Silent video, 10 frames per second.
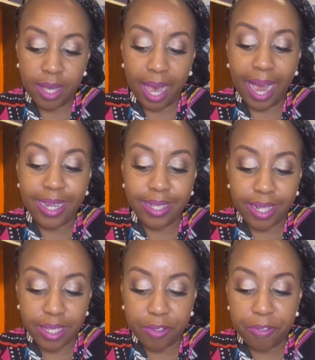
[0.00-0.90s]

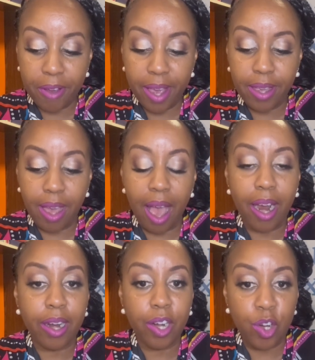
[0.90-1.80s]
identify,
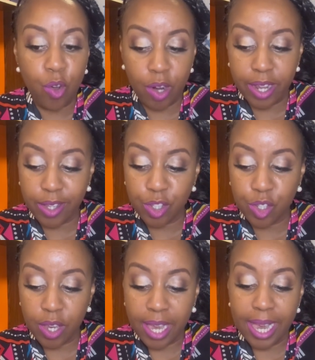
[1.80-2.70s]
acknowledge,